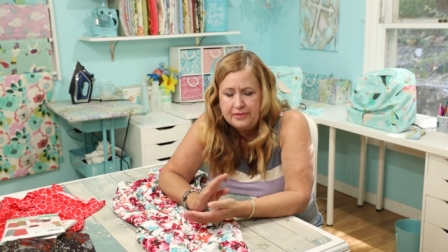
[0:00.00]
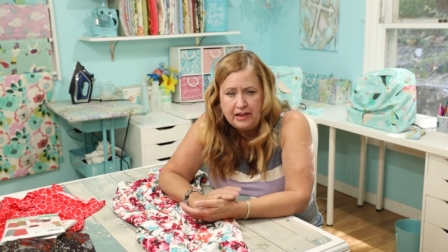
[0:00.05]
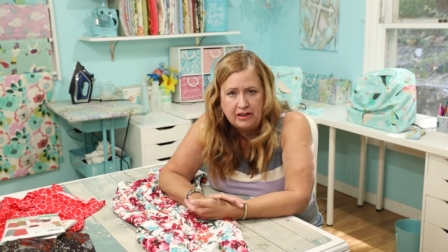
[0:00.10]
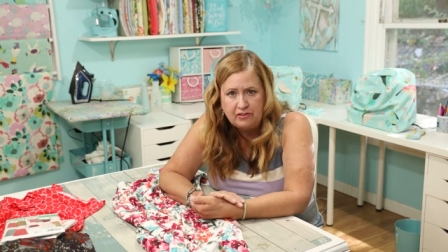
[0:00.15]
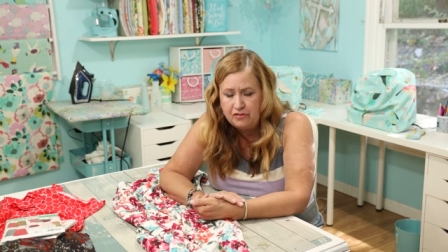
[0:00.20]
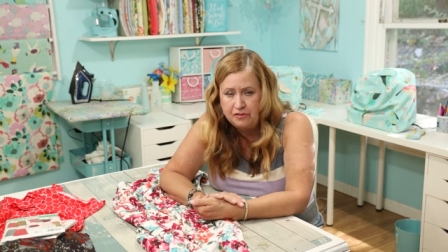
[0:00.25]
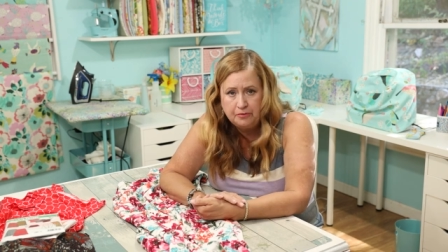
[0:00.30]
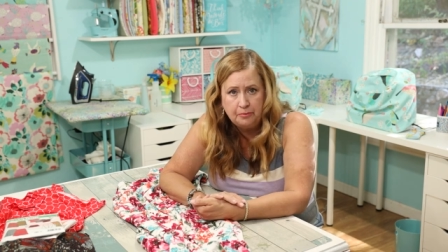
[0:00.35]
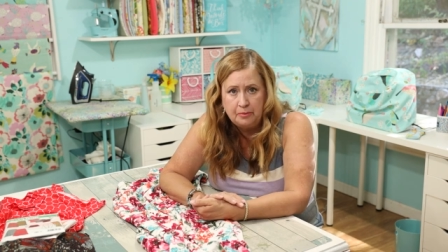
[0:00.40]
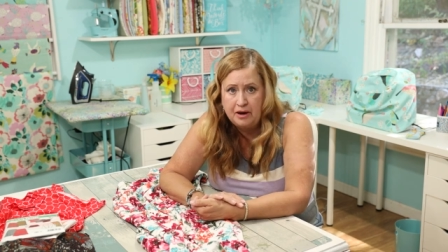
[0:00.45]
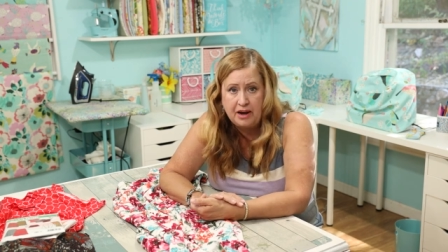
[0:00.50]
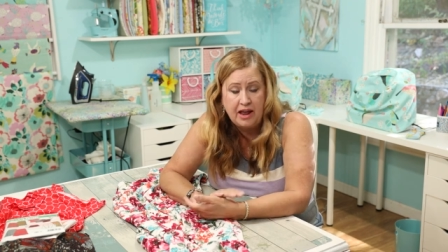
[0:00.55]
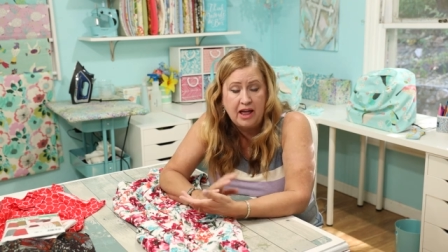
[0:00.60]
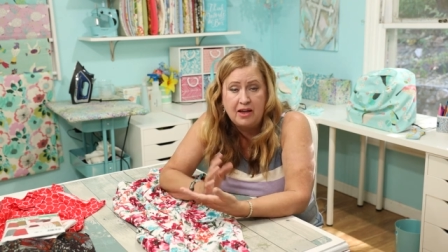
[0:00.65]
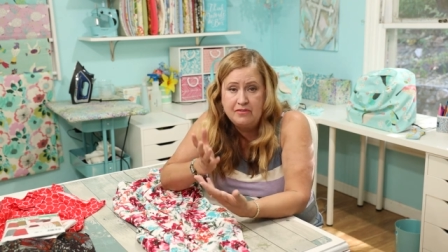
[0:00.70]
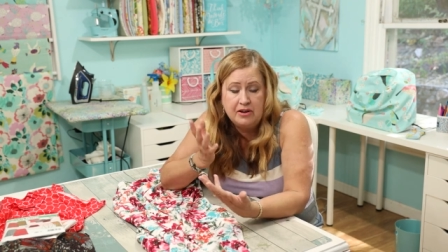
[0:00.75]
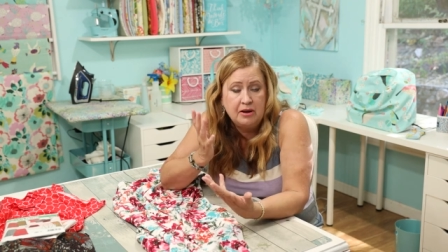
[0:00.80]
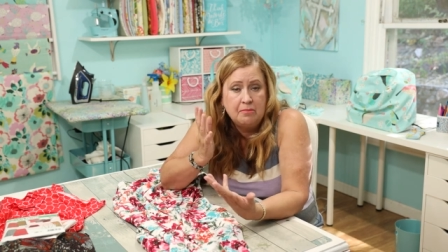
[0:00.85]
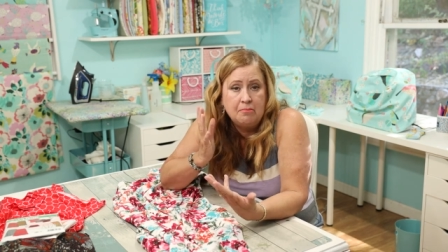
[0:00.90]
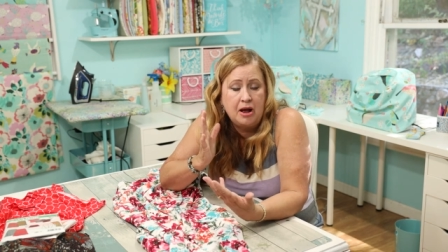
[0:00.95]
That's just where I
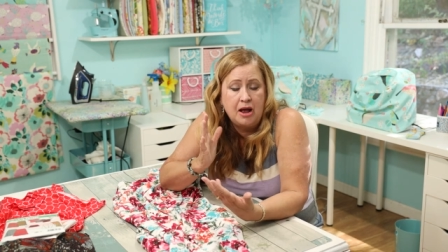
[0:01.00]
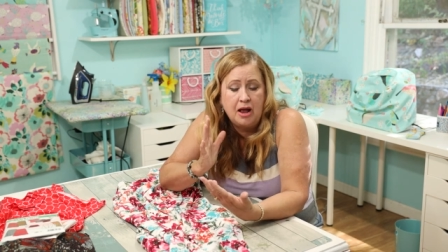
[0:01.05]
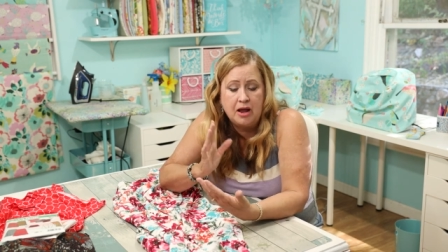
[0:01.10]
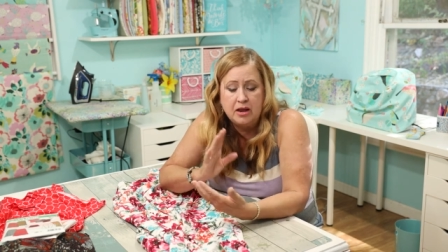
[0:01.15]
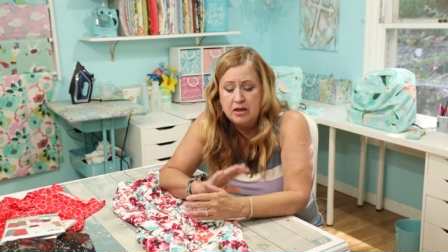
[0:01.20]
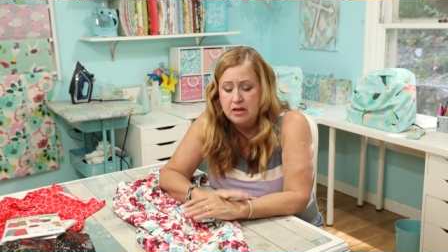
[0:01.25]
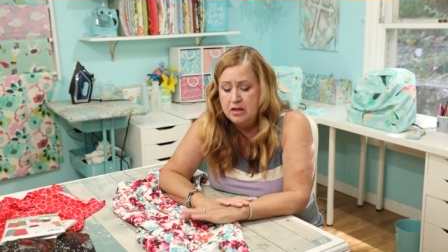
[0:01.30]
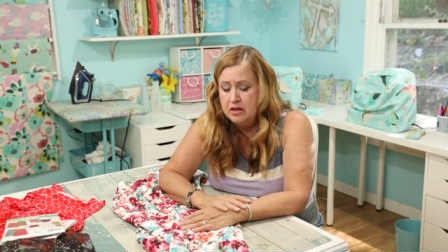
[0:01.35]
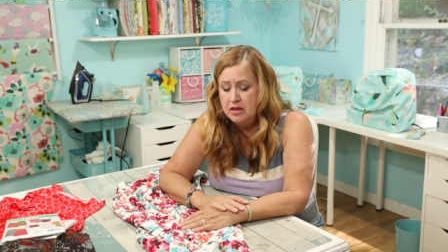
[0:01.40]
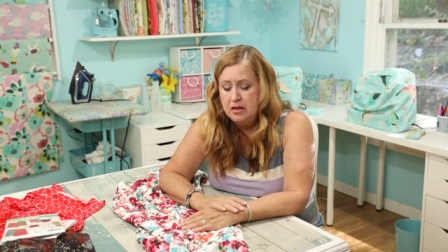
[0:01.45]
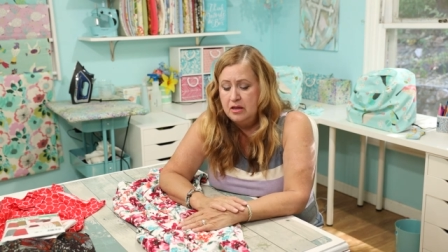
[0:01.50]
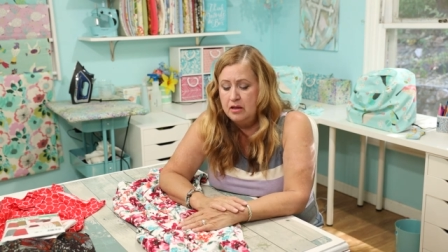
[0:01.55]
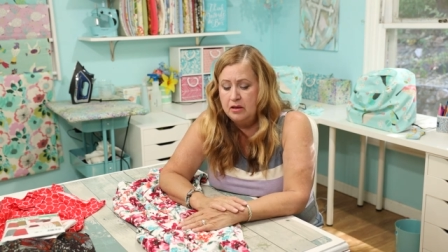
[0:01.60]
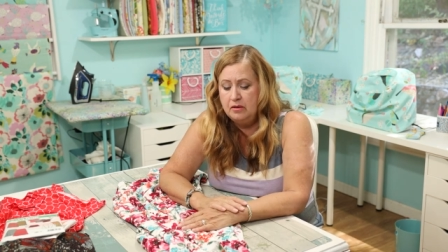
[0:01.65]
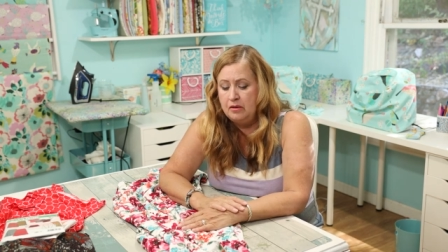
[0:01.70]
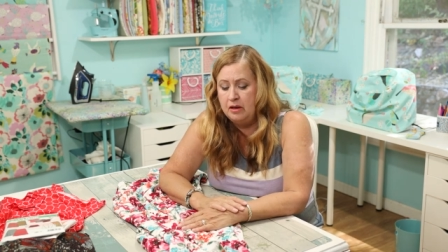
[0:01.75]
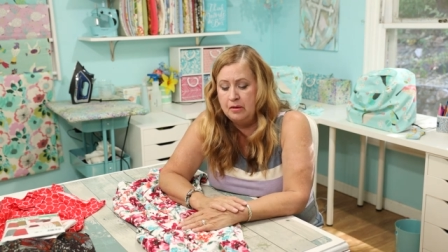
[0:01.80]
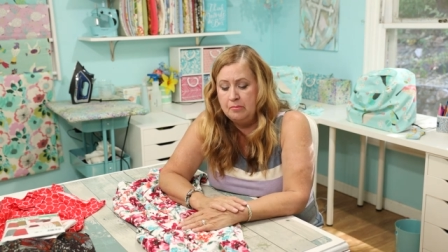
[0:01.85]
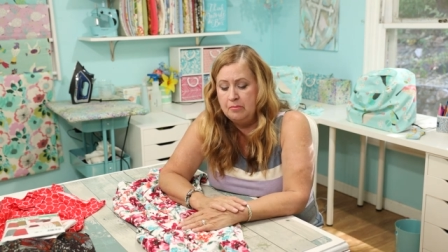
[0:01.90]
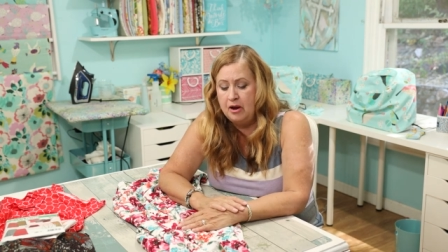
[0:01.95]
have it in my
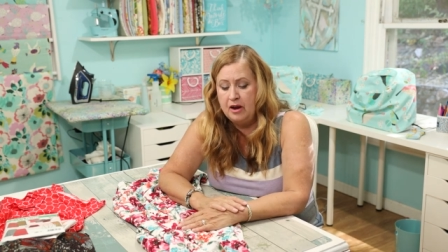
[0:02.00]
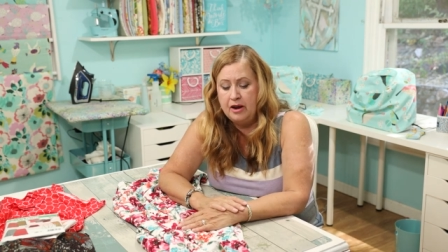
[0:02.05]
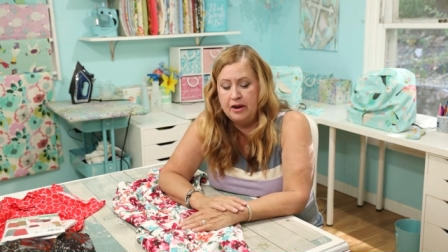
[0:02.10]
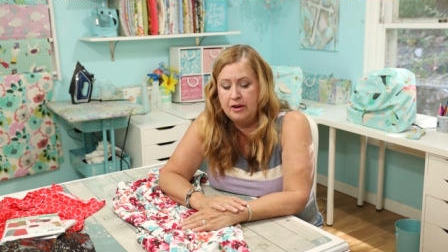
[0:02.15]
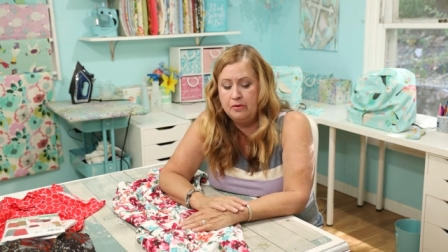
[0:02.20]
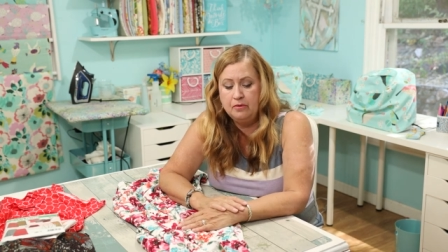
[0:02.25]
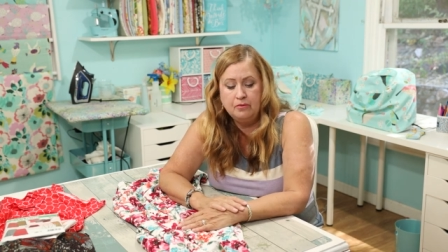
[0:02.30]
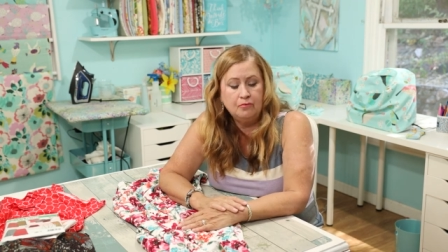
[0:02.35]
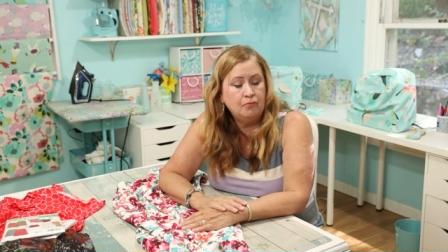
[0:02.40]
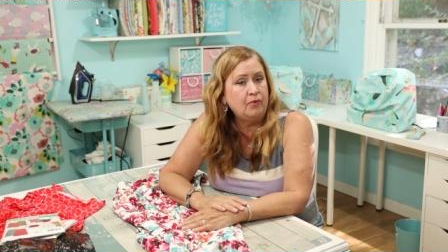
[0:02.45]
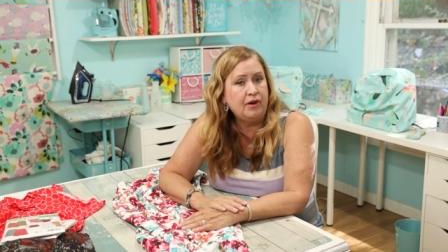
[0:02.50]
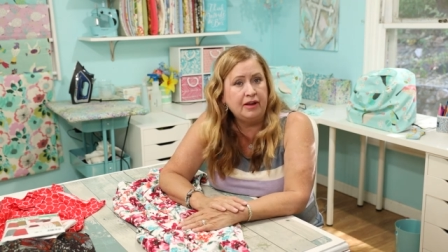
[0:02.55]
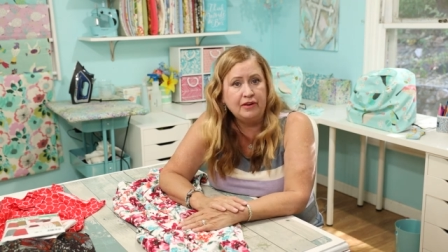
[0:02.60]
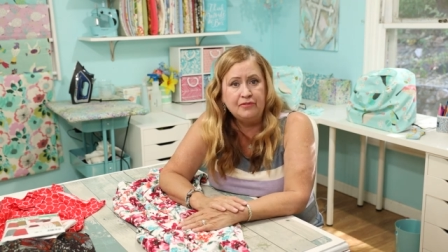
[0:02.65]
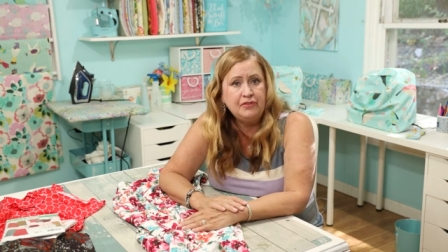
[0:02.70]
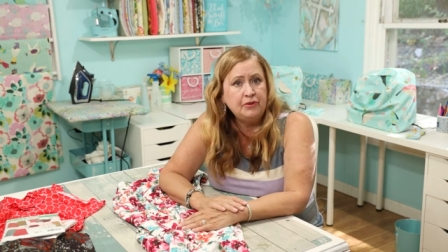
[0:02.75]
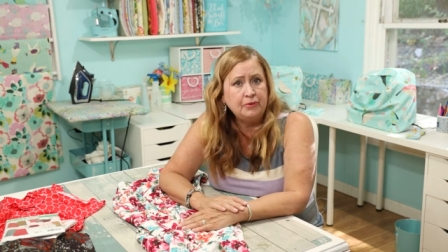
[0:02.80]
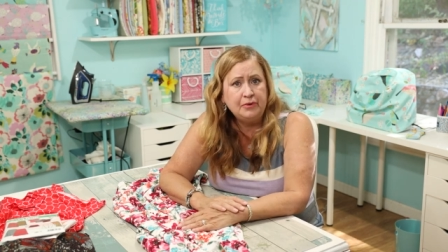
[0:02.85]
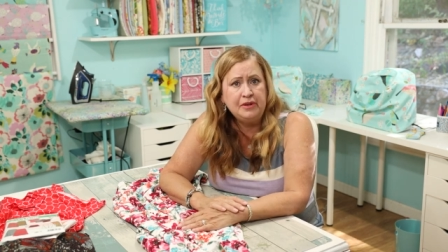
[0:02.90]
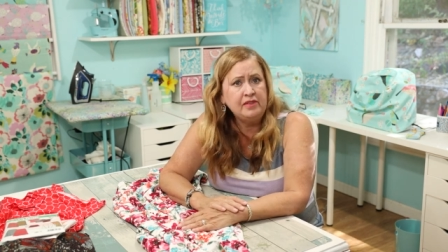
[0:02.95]
in my way
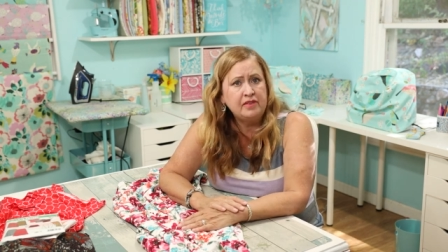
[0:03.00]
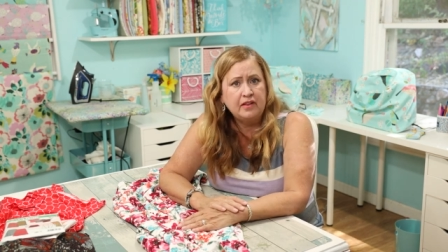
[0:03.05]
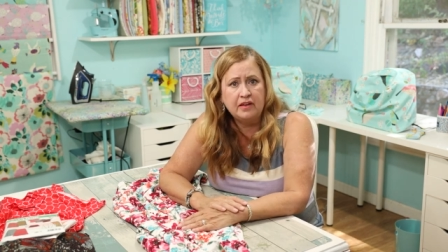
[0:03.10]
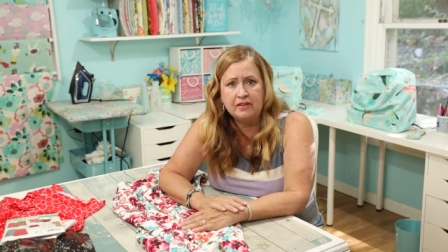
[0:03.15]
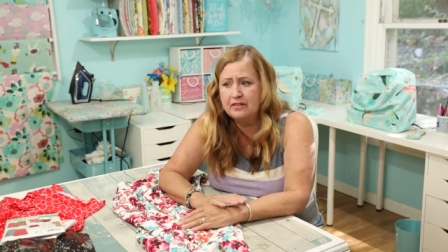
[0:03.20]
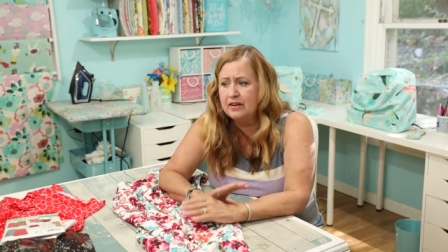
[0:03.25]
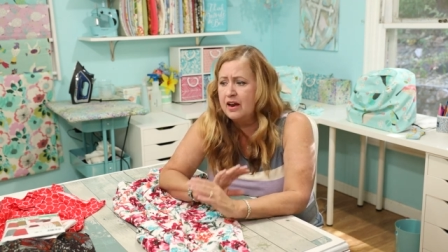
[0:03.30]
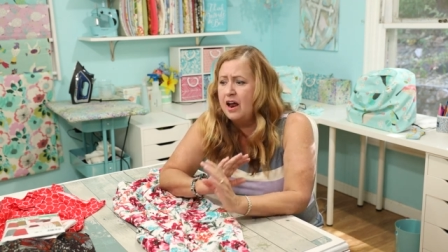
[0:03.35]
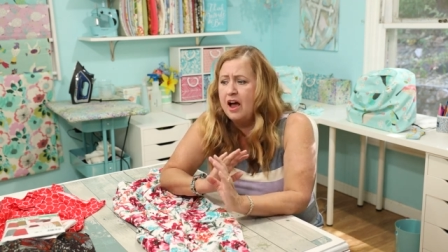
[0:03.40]
of doing things,